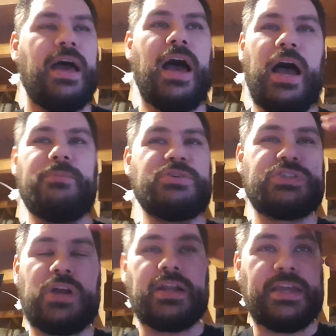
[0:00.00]
I'm just
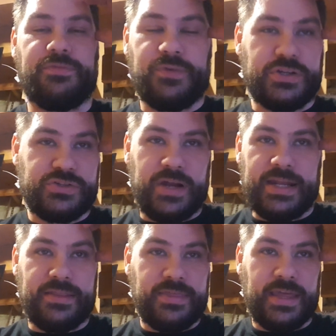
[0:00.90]
starting to get
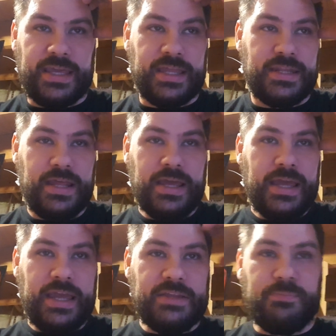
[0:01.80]
frustrated thinking
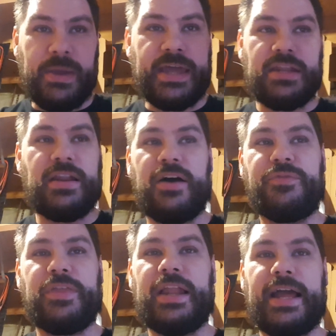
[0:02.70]
it's bad
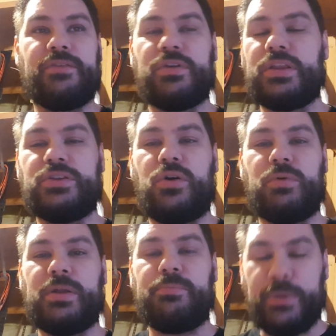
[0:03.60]
enough that I really don't
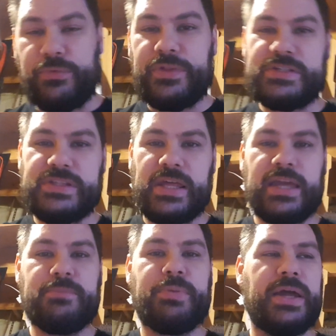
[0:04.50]
want to build this
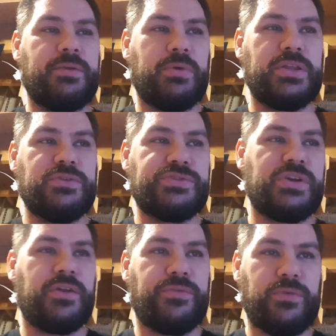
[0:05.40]
thing, but when you
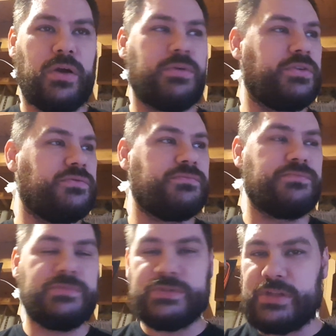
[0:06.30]
start
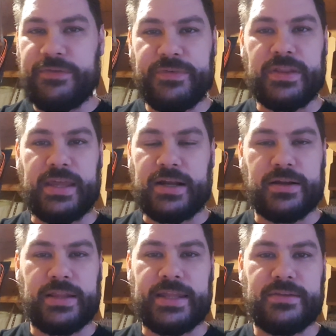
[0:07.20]
throwing stuff in
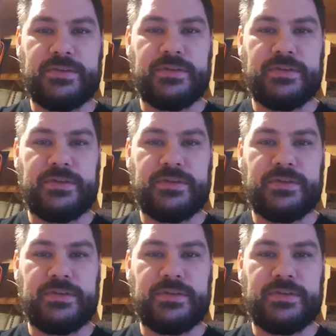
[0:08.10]
there that